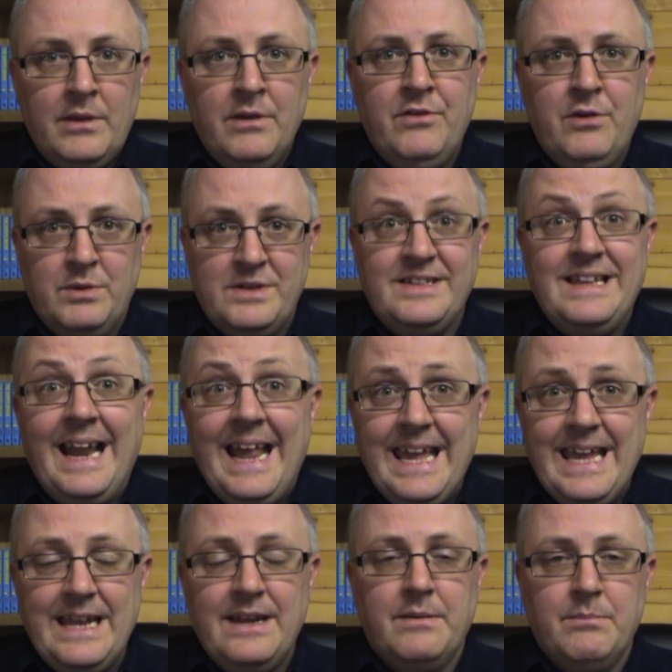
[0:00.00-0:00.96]
So it's
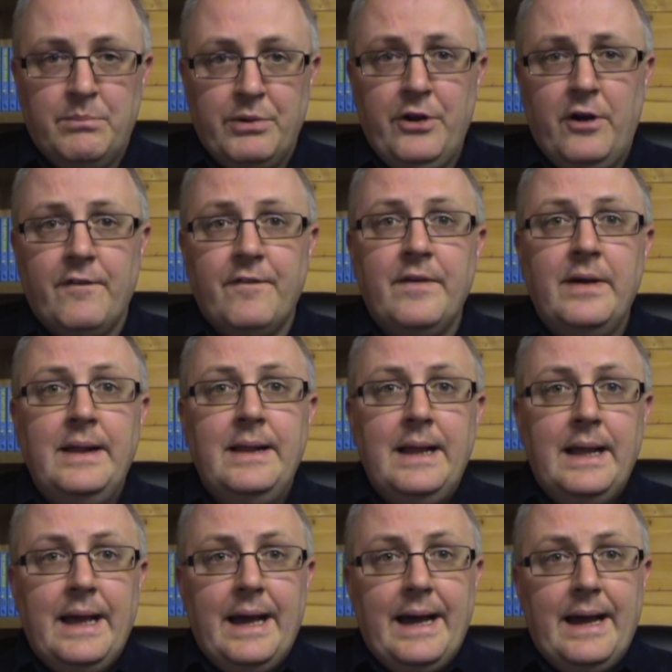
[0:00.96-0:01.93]
delayed and put off.
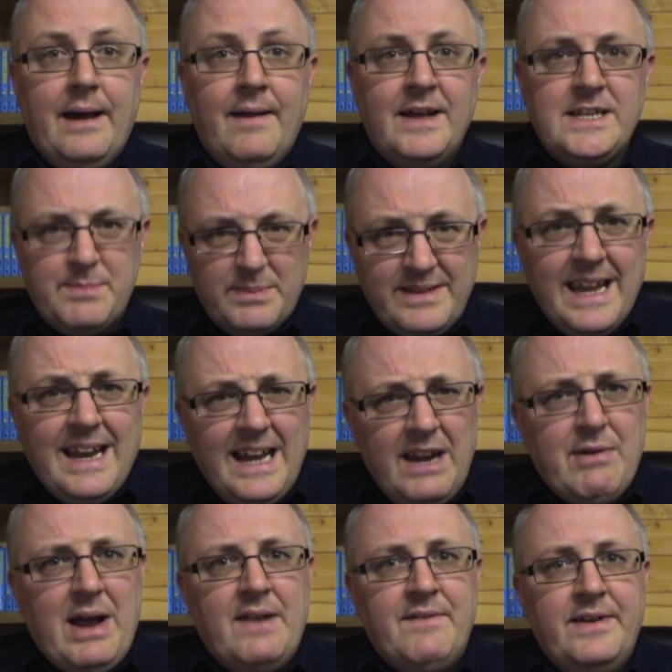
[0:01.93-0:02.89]
Uh, that's a
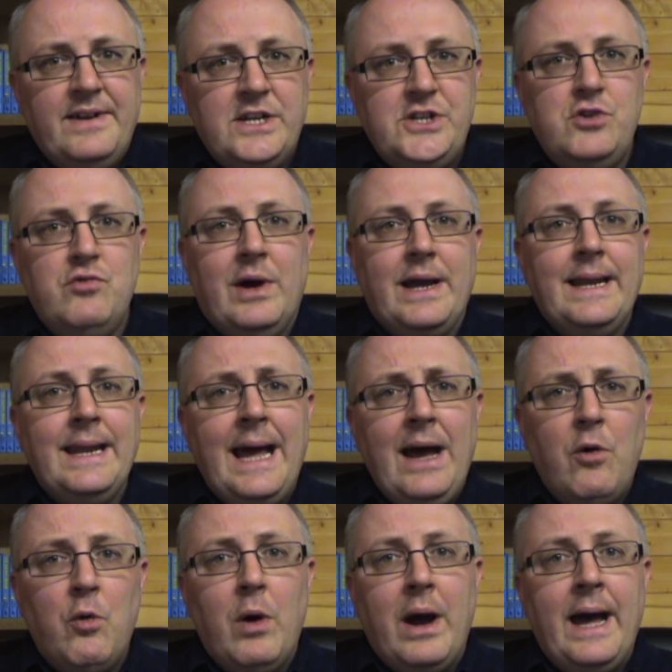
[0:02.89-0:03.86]
particularly relevant issue right
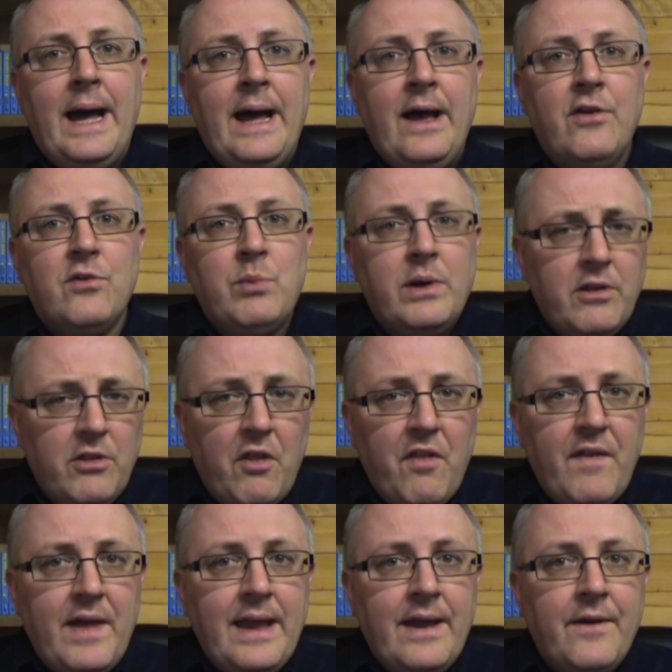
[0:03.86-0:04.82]
now, as one of the
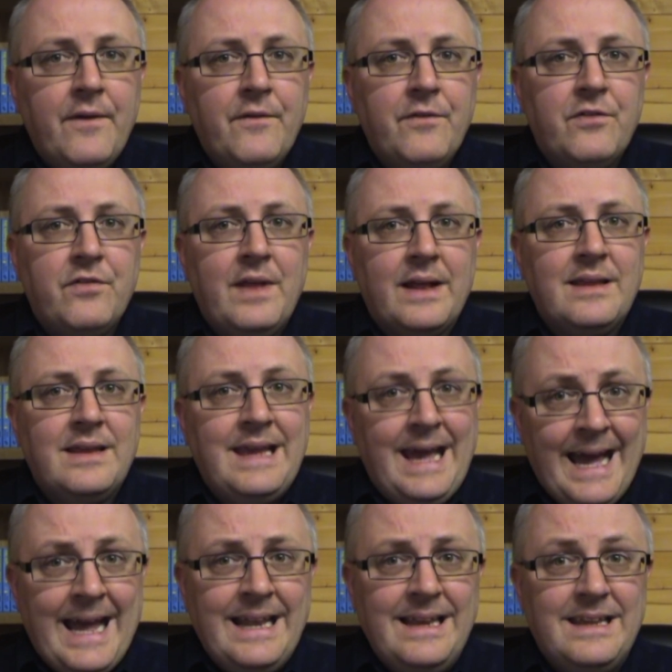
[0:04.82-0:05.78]
things that
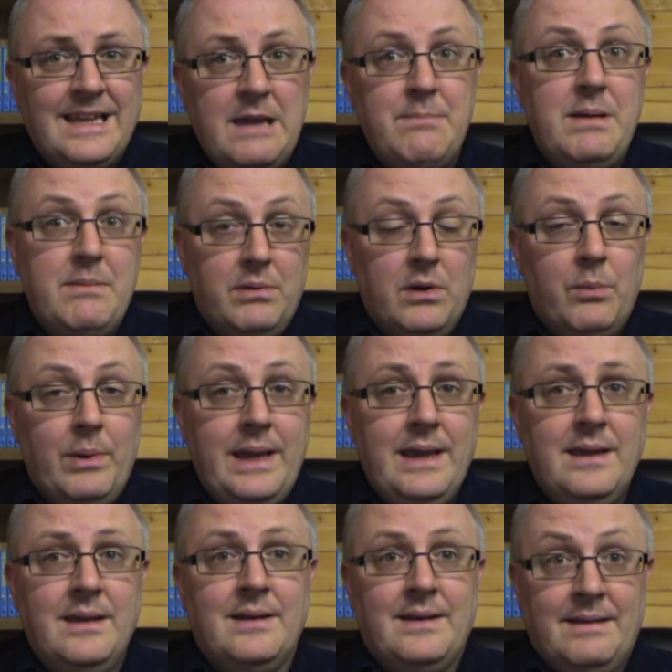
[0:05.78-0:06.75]
can keep people
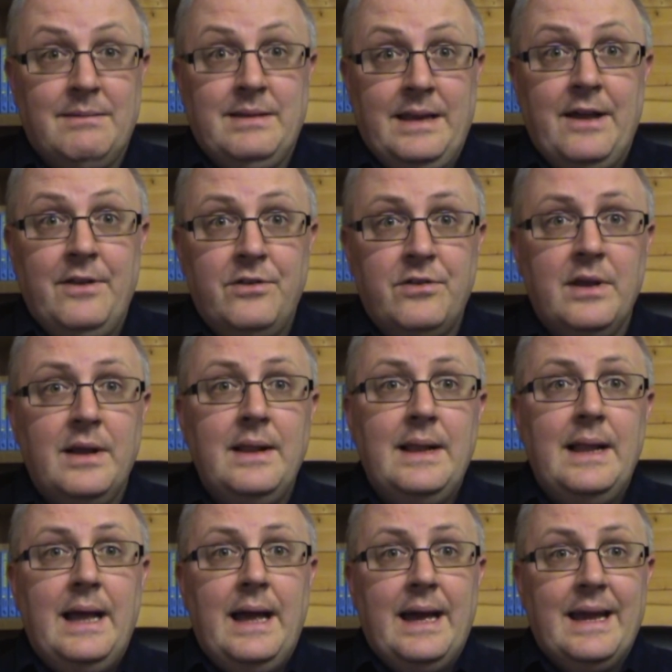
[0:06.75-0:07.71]
awake and does
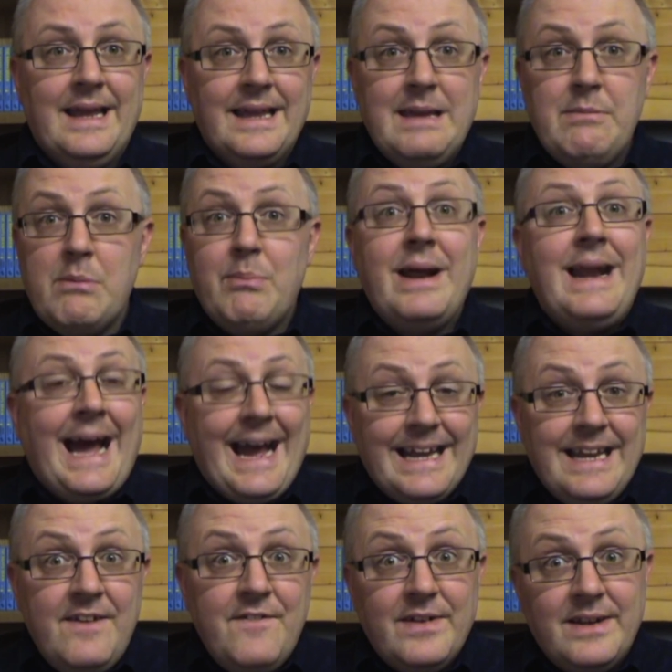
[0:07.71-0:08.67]
can keep a brain
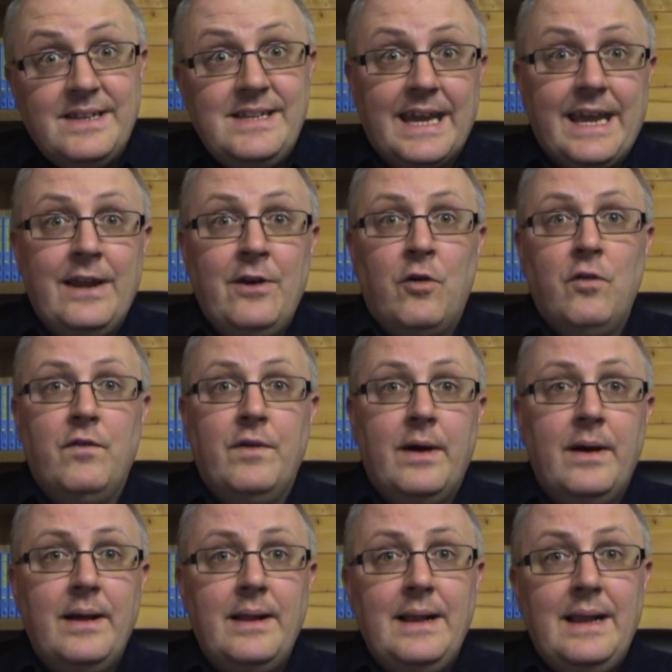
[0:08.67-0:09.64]
active and ticking
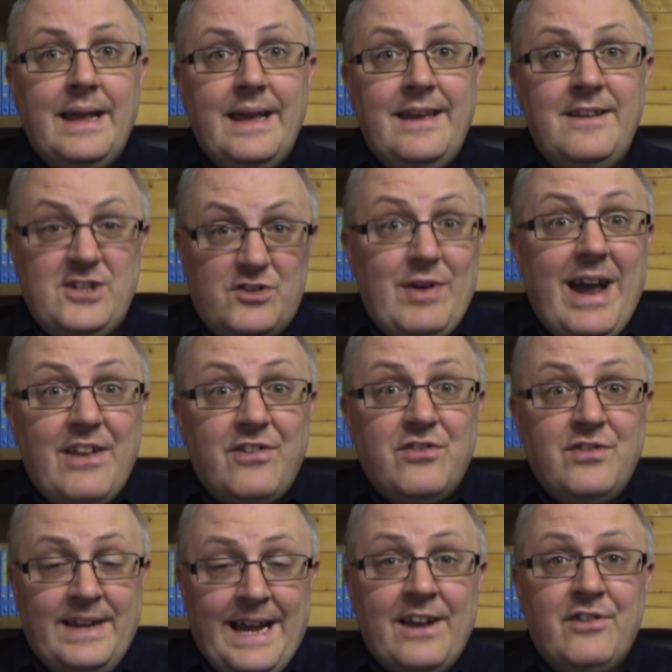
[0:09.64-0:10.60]
over is
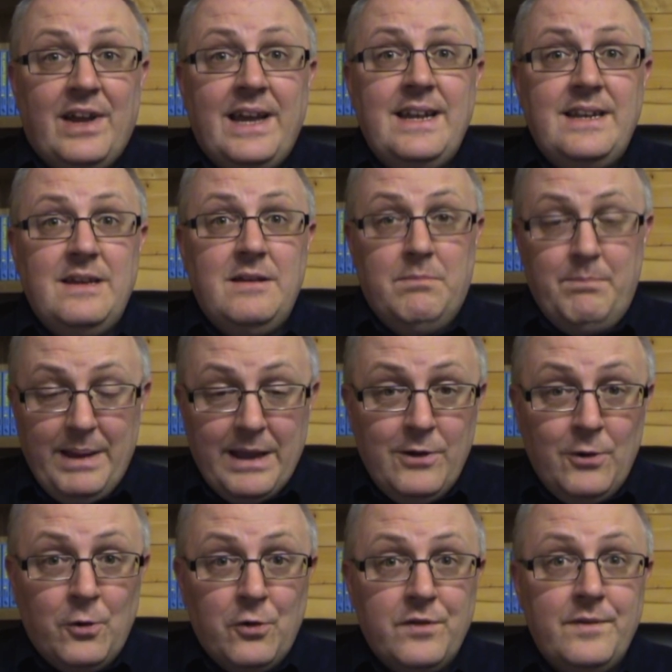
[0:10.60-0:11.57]
stress and anxiety, big
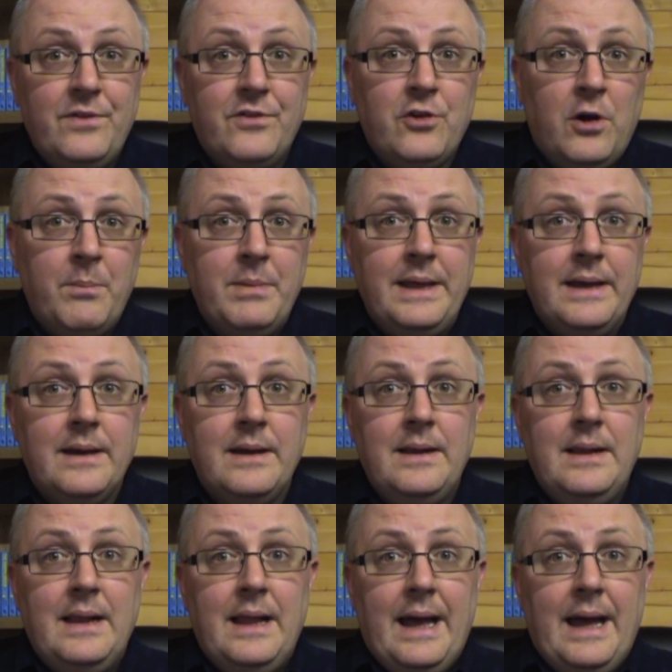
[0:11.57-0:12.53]
cause of insomnia
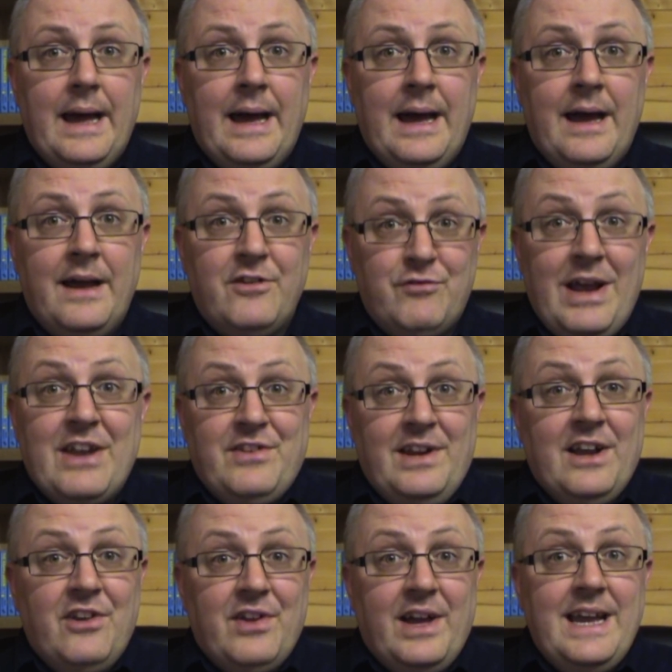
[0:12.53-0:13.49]
and uh, stress
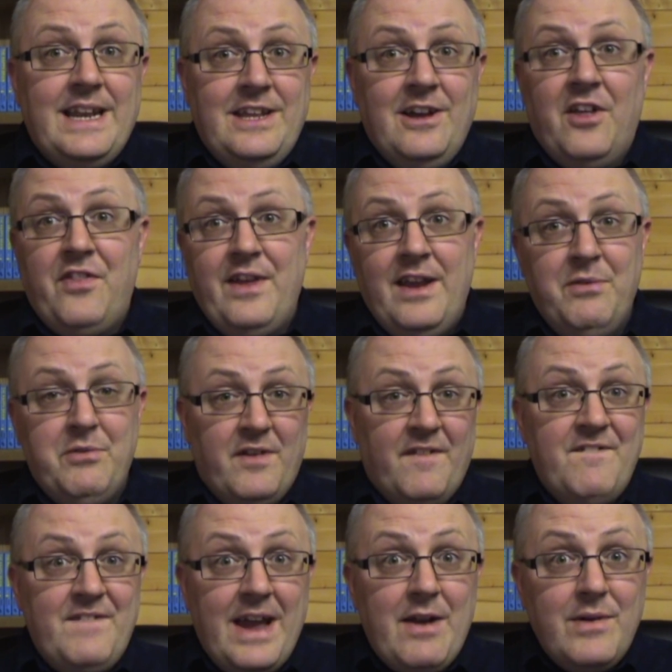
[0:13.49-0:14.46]
and anxiety are things that
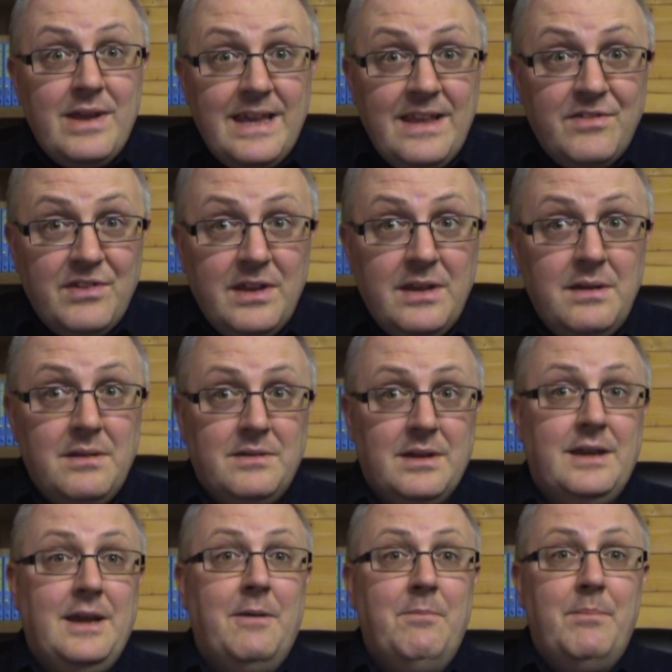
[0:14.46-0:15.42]
are very easy
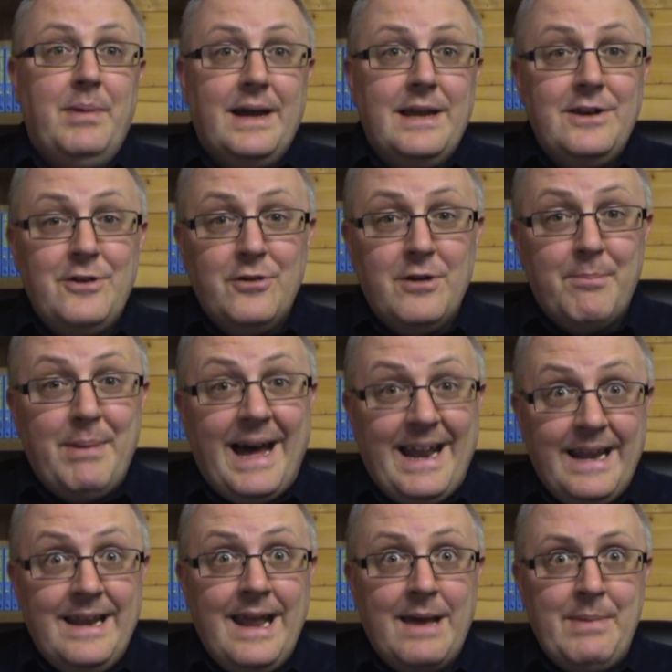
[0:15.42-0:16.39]
to come by during a
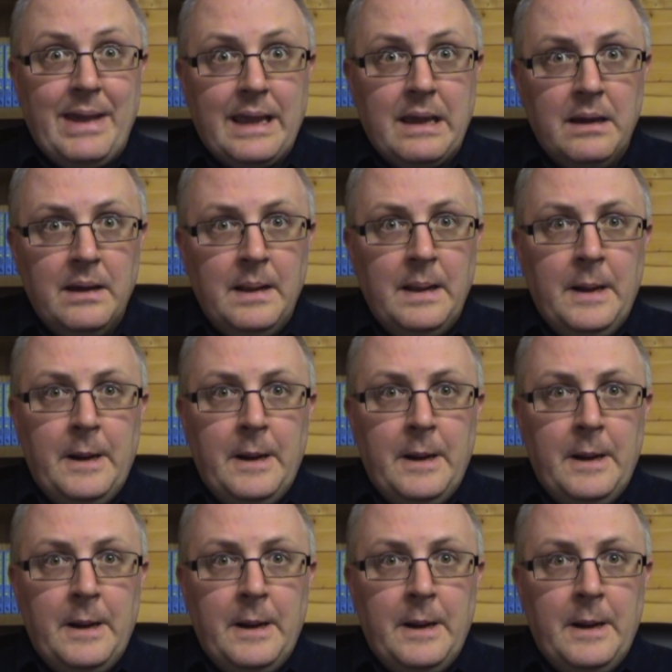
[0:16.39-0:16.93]
pandemic.